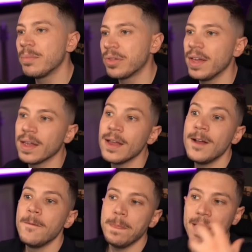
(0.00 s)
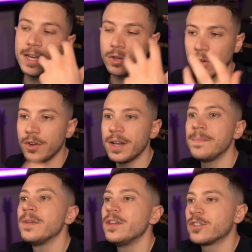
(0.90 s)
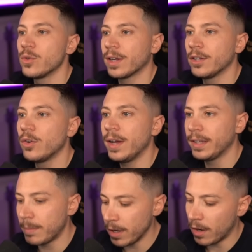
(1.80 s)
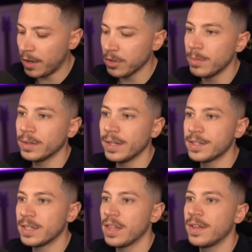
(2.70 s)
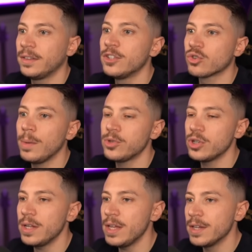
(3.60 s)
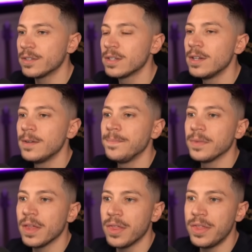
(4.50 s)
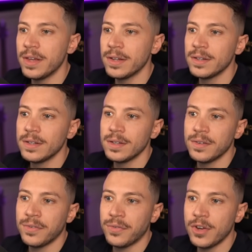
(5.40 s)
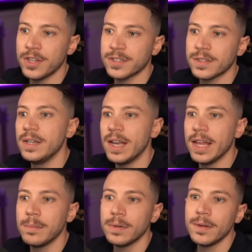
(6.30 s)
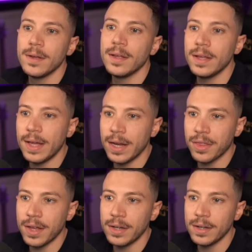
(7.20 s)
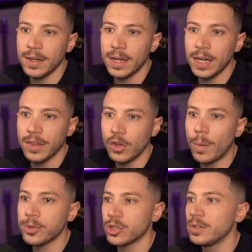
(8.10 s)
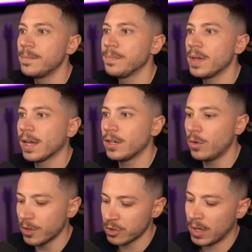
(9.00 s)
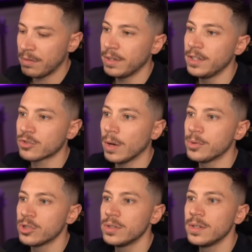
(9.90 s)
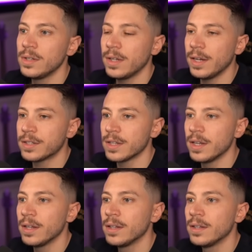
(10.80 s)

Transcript: thing in Cocona so I can go ahead in my argument and say that description is the first name and then in the option I can also have a description and say